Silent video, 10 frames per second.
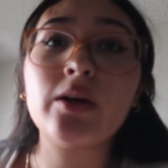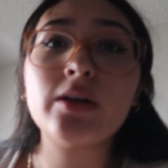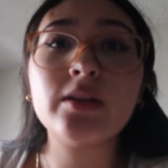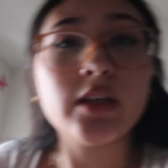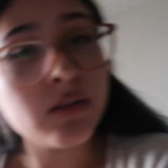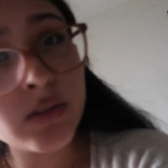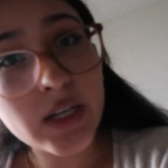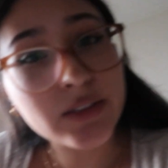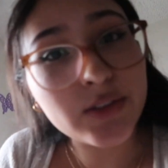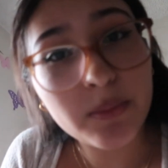alright, thank you
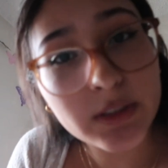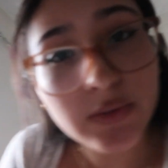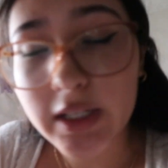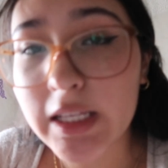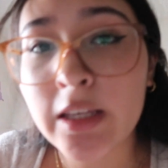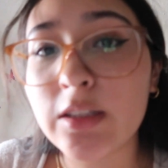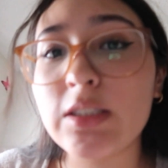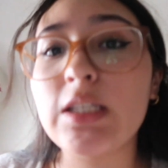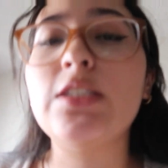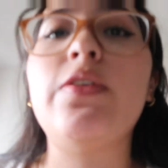guys so much for clicking on
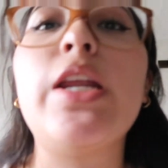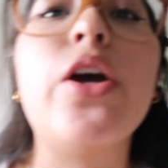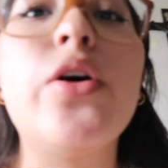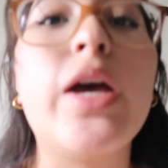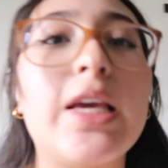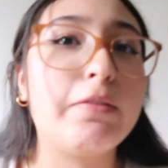today's video and